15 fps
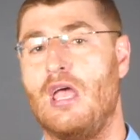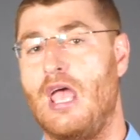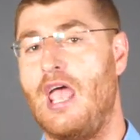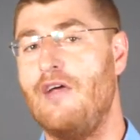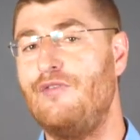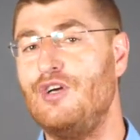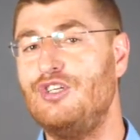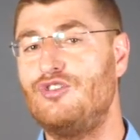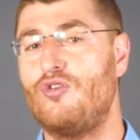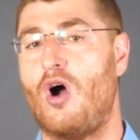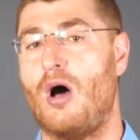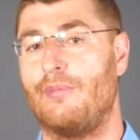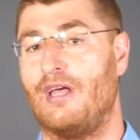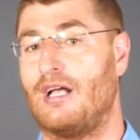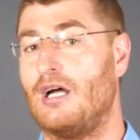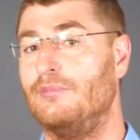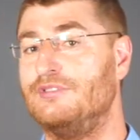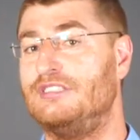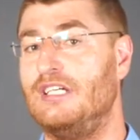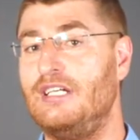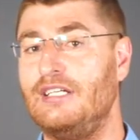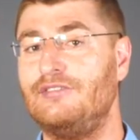Every drop that
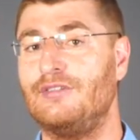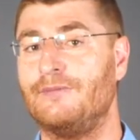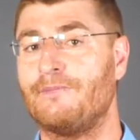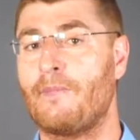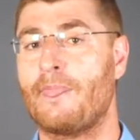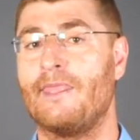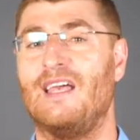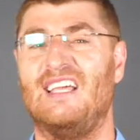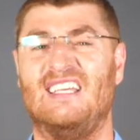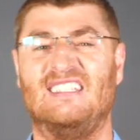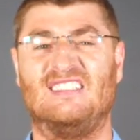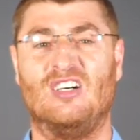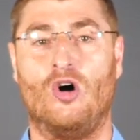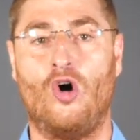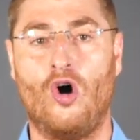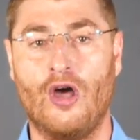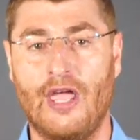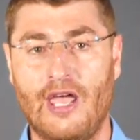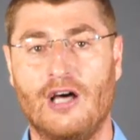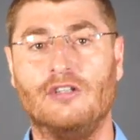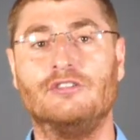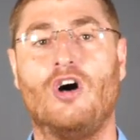comes in it is
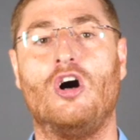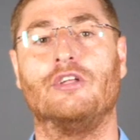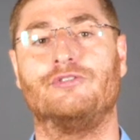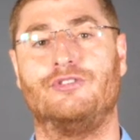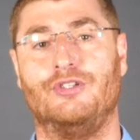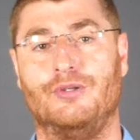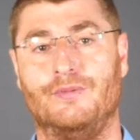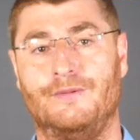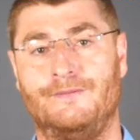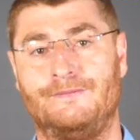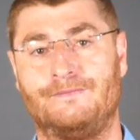held on to.